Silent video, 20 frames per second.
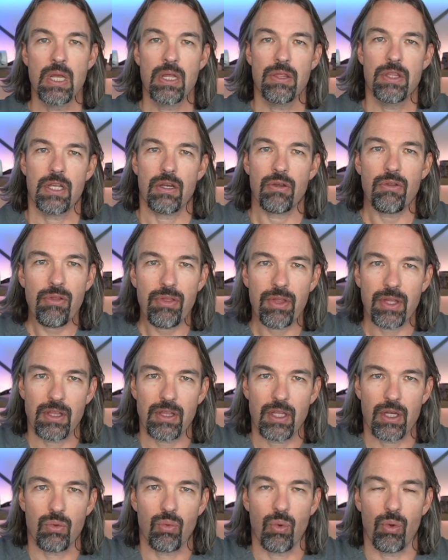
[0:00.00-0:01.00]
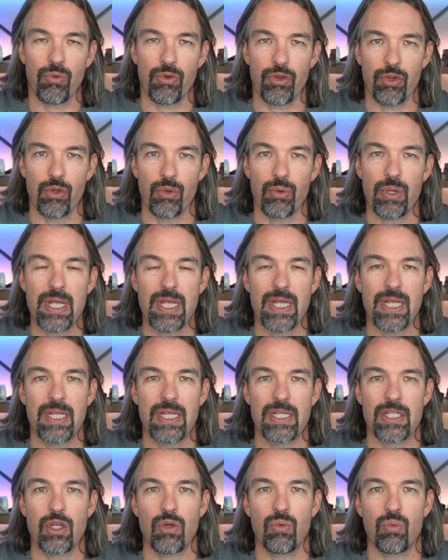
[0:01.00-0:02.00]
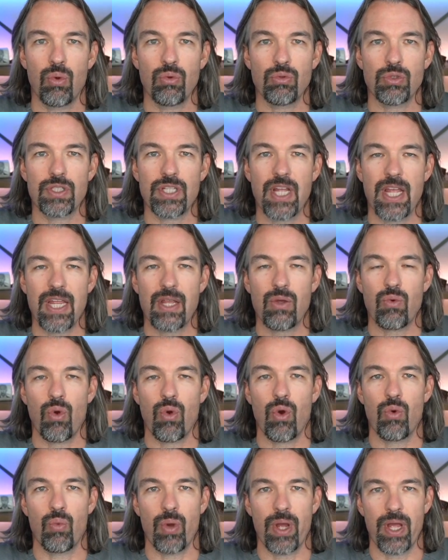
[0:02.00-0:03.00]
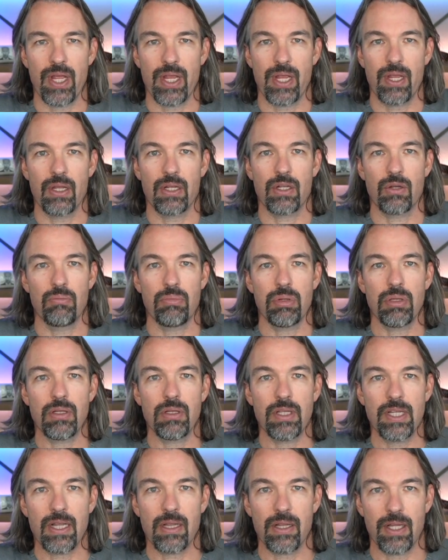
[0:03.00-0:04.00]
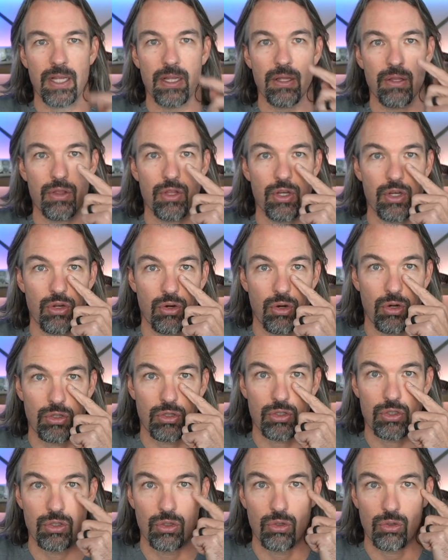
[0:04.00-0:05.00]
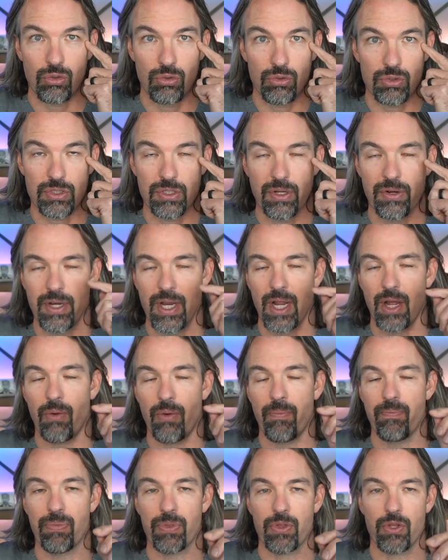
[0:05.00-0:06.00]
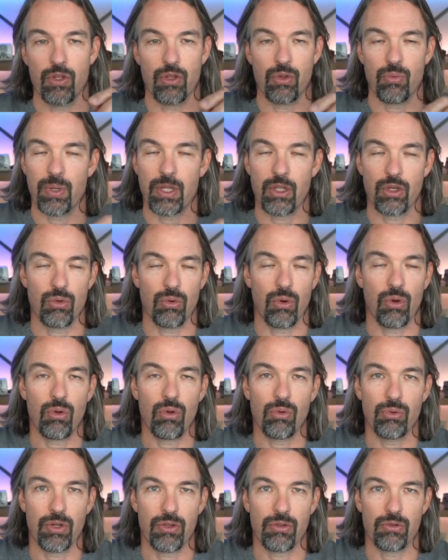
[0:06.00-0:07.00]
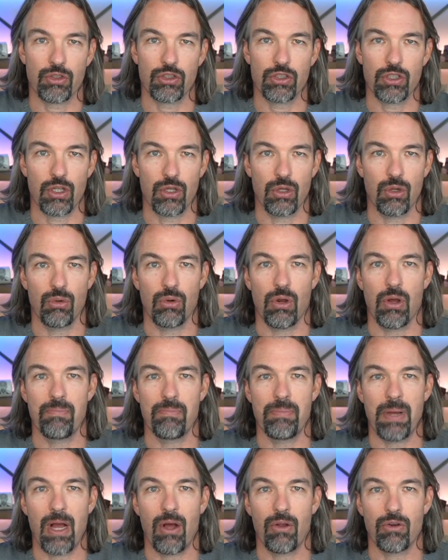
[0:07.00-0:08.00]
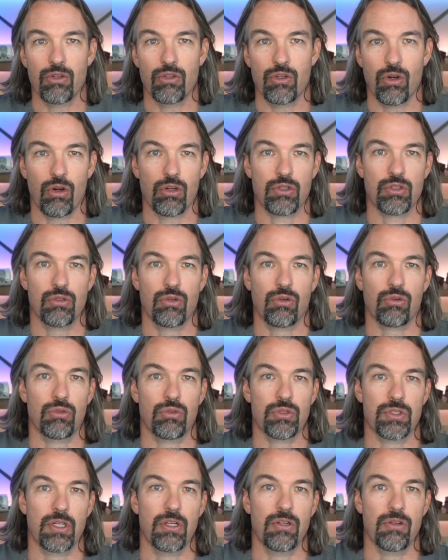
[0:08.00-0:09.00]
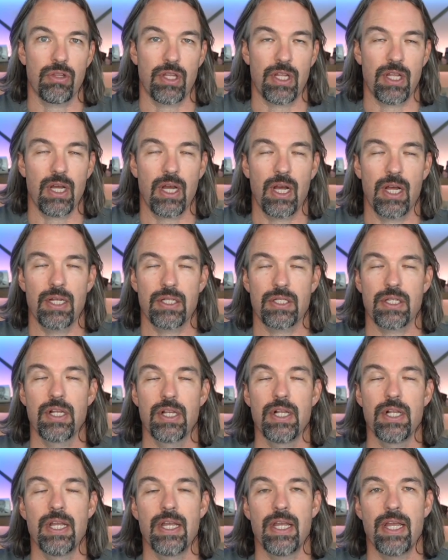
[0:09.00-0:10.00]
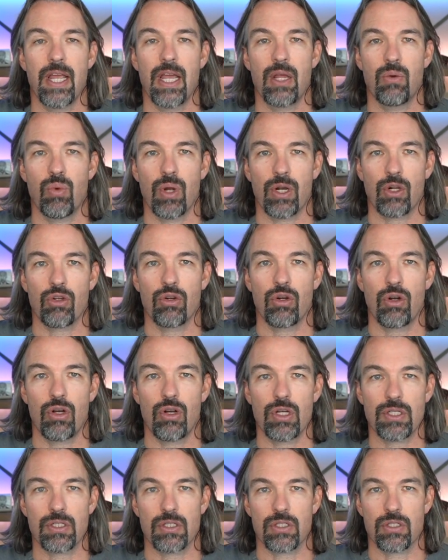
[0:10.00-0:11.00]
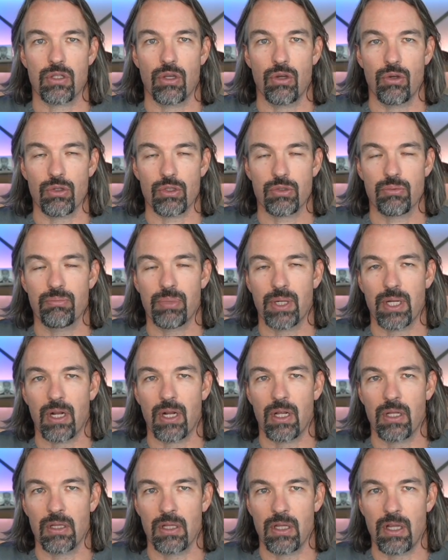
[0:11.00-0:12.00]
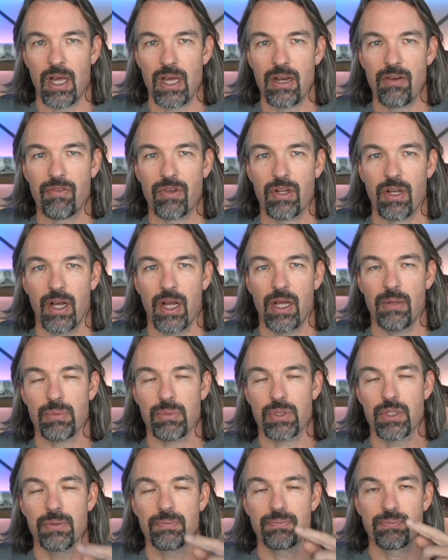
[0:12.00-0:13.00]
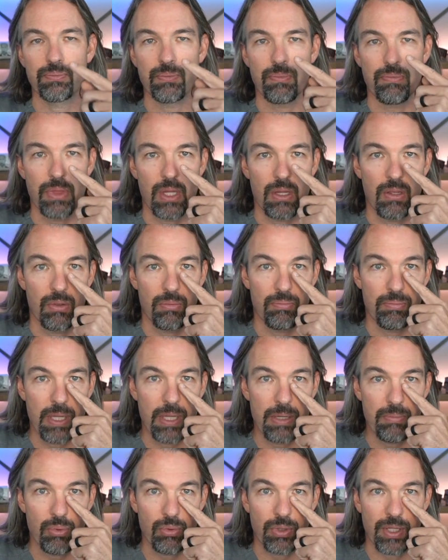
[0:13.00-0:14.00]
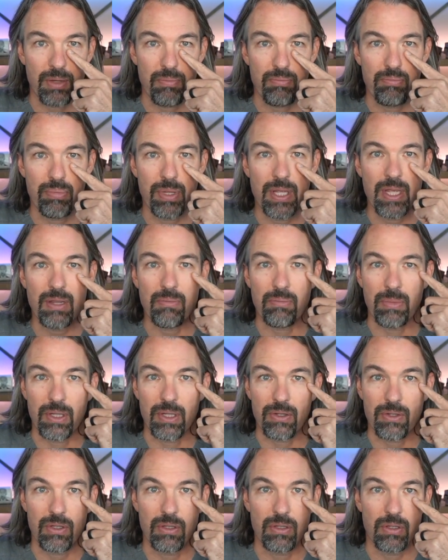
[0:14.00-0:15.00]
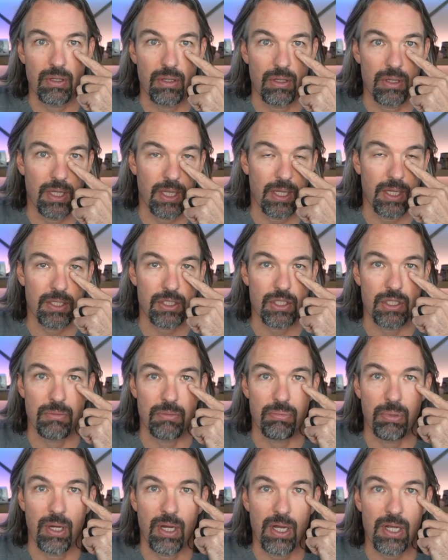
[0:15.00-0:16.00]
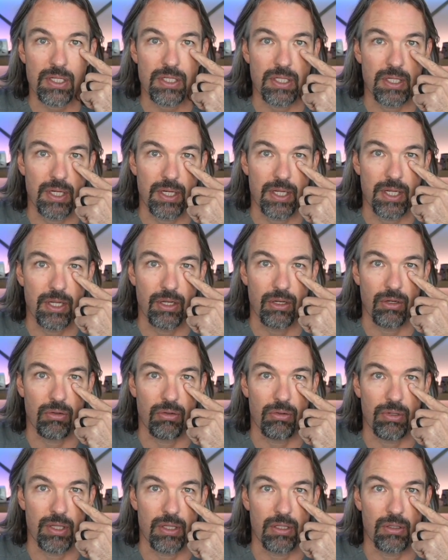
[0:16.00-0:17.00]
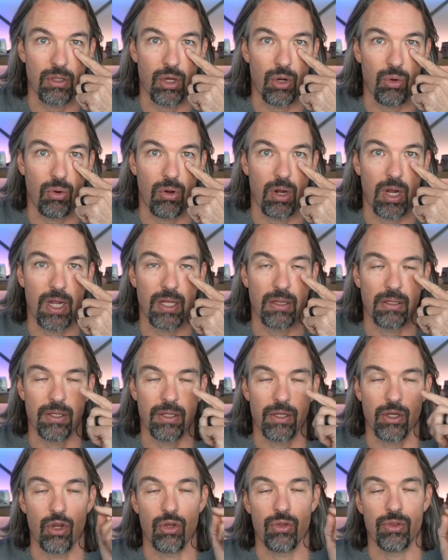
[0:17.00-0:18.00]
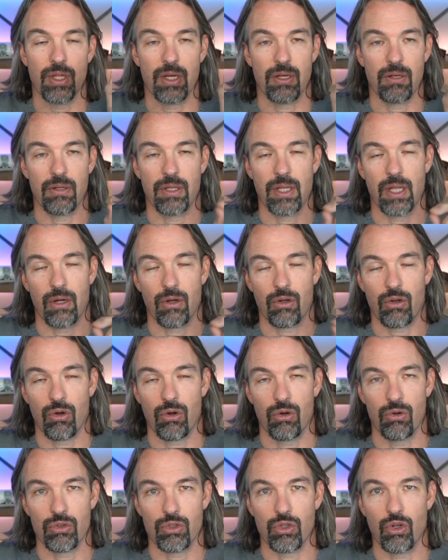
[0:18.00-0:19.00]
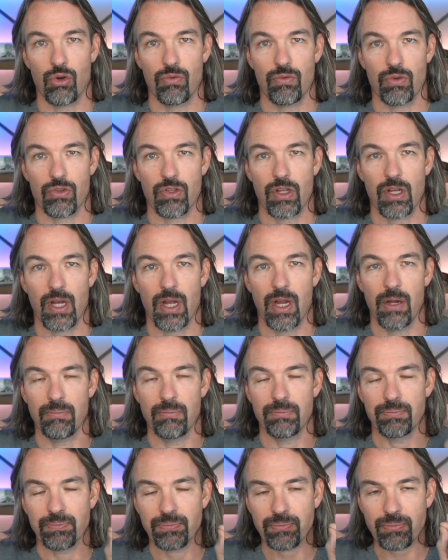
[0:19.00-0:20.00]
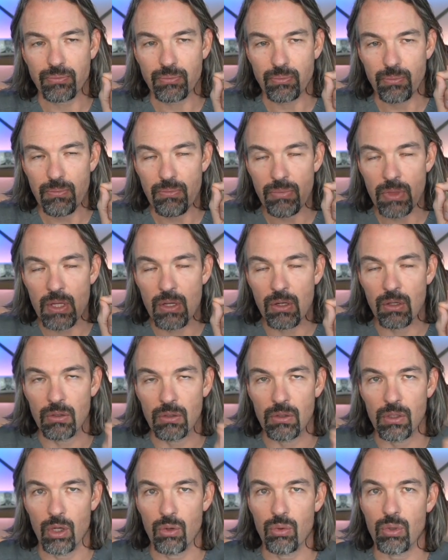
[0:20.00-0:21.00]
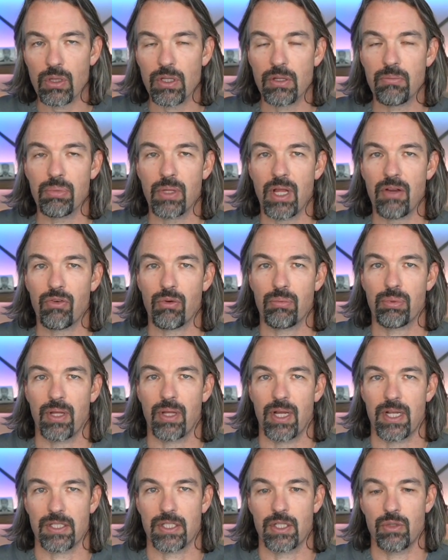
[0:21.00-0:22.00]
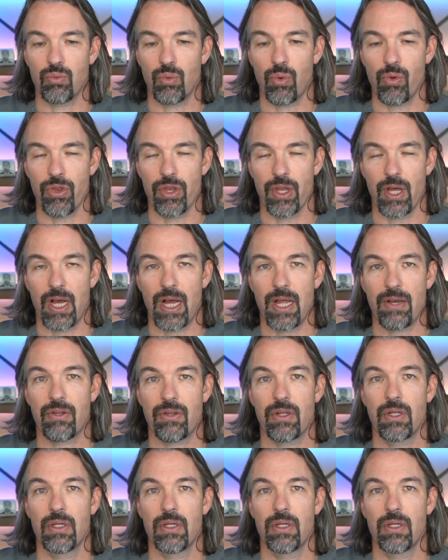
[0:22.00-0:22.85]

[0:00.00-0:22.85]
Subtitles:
The other thing that it won't do is it won't take away completely the dark circles. Now, we could do a whole nother show about dark circles under the eyes and what causes those. But a lot of times people get pigment that gets deposited here in the lower eyelid that occurs over time. A lower lid blepharoplasty will not